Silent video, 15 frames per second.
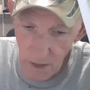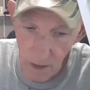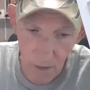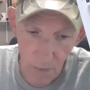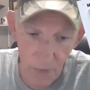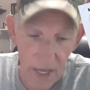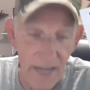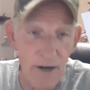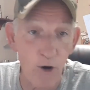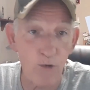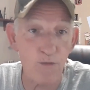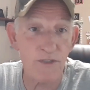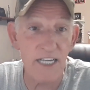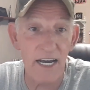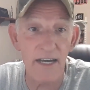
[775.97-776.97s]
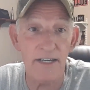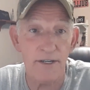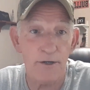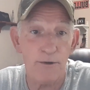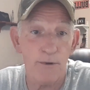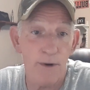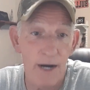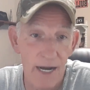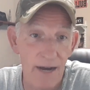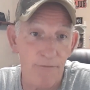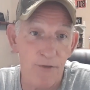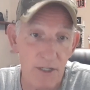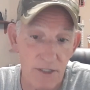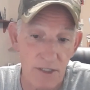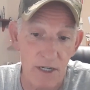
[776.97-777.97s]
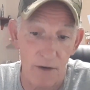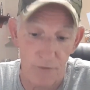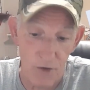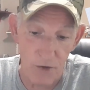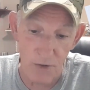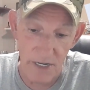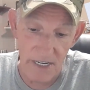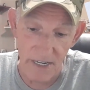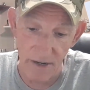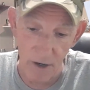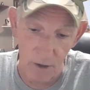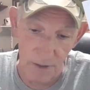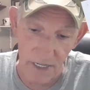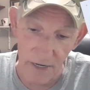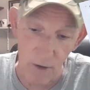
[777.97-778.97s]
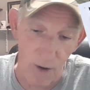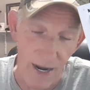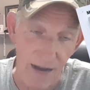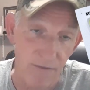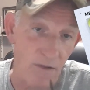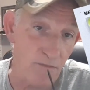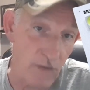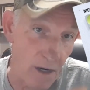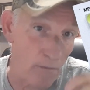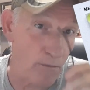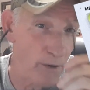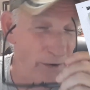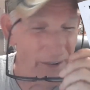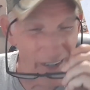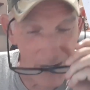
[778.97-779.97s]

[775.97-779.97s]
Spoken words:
they don't tell you half the stuff you need, or they don't have them numbered.